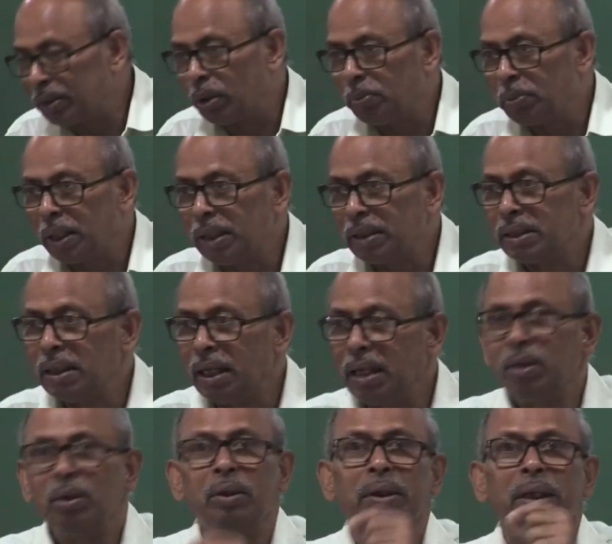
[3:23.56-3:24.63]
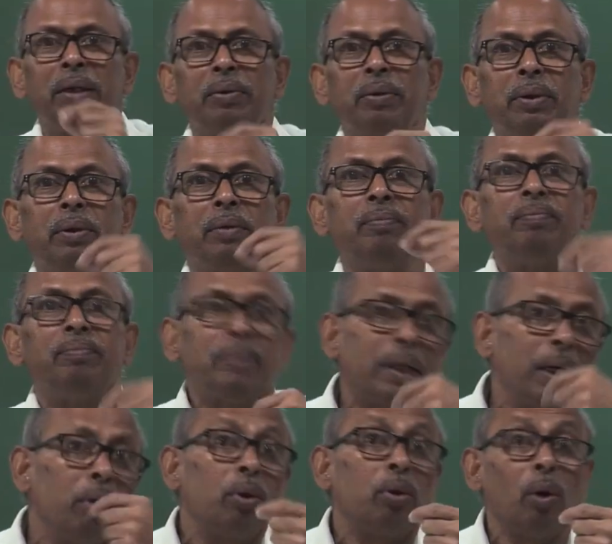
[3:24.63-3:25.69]
tropical scenario, they
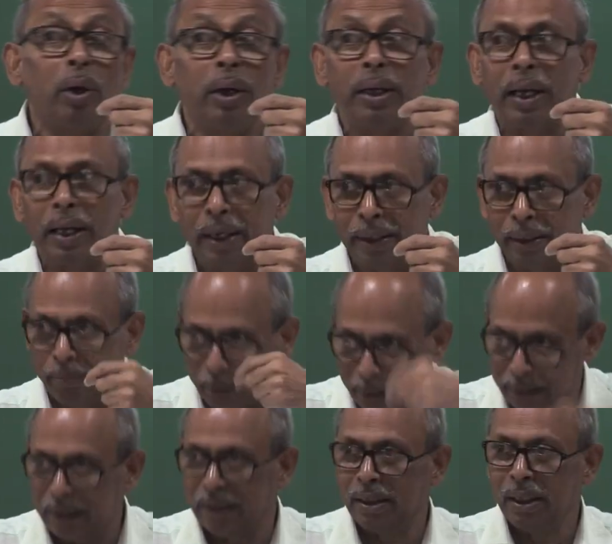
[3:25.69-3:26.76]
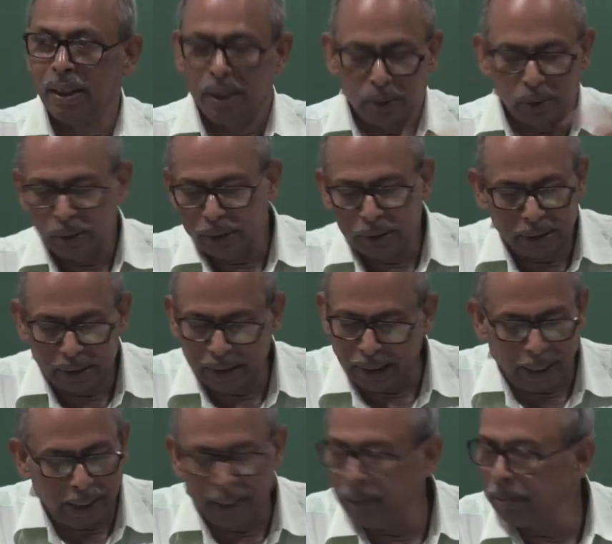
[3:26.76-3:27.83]
cannot tolerate higher temperature. So, this is
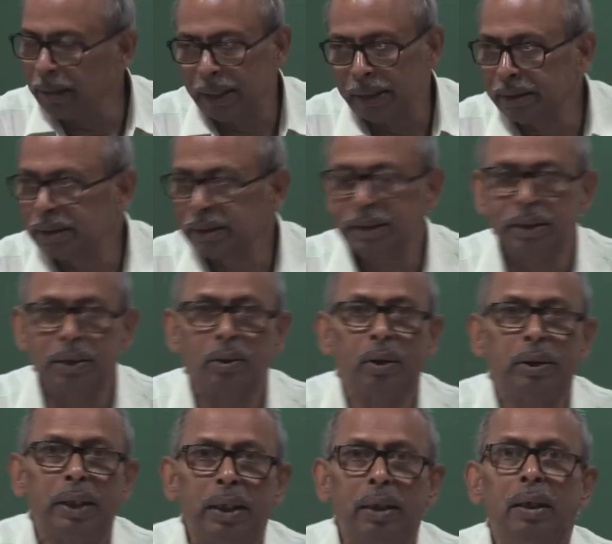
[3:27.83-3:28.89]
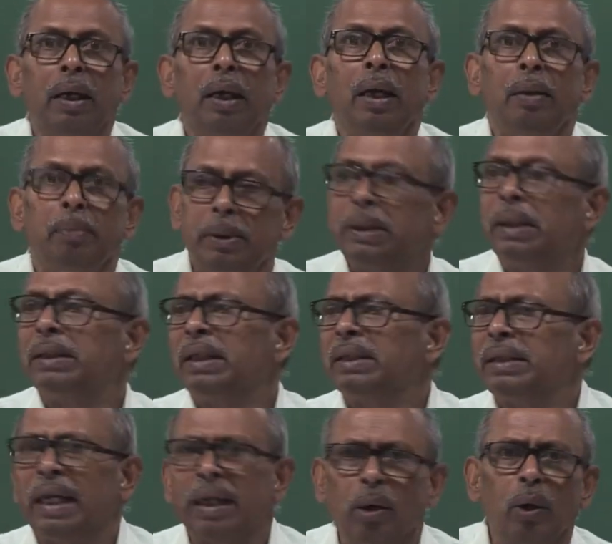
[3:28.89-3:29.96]
acclimatization and all that. Besides the
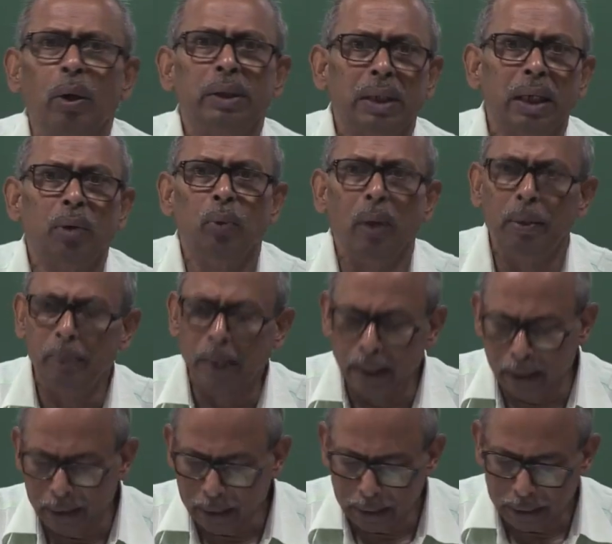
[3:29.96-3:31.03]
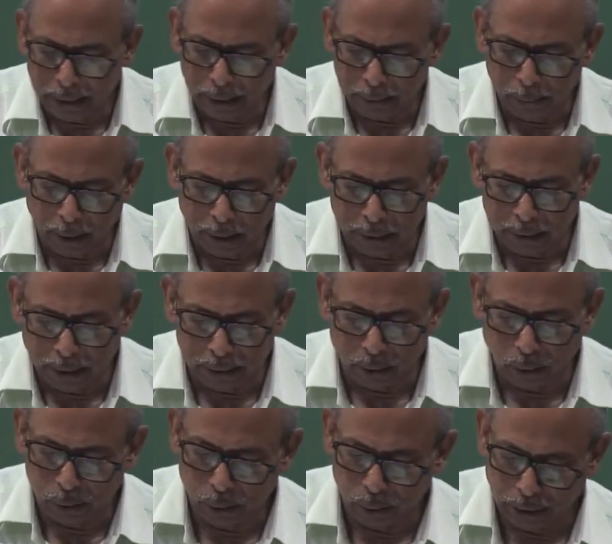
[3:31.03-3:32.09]
psychological well-being, that part, that is
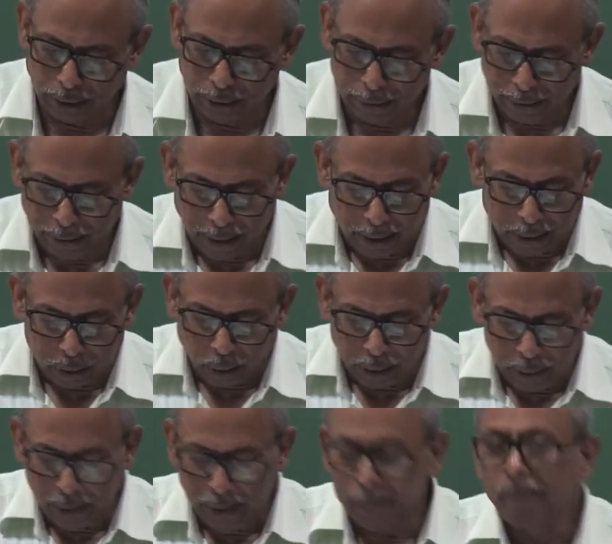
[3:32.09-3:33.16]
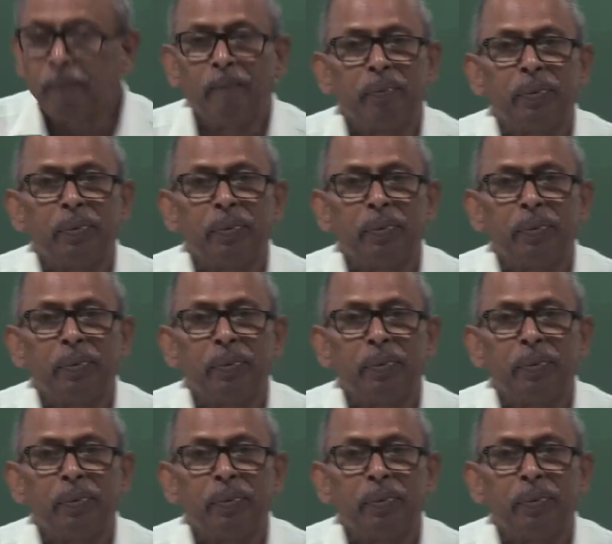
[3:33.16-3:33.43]
also there. So, anyway,